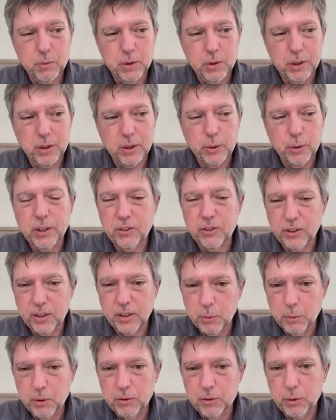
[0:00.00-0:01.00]

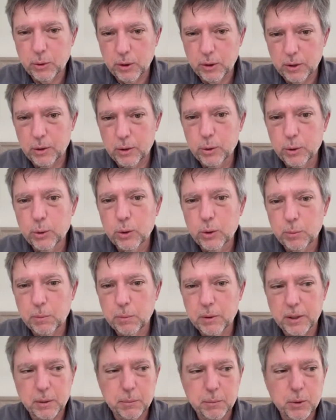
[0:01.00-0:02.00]
increasingly moved toward
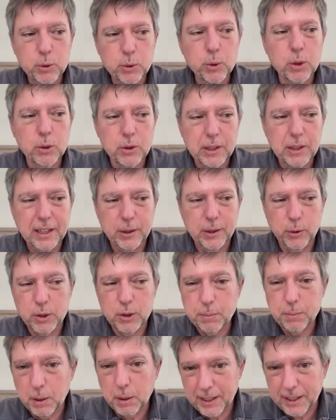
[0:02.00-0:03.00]
dual
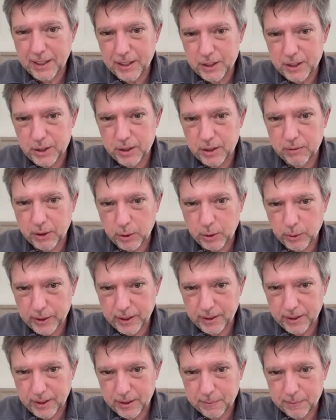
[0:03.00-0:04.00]
language publication of the
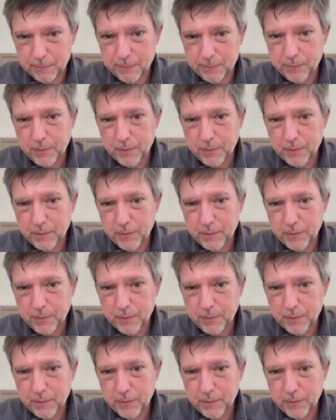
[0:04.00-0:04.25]
curricula.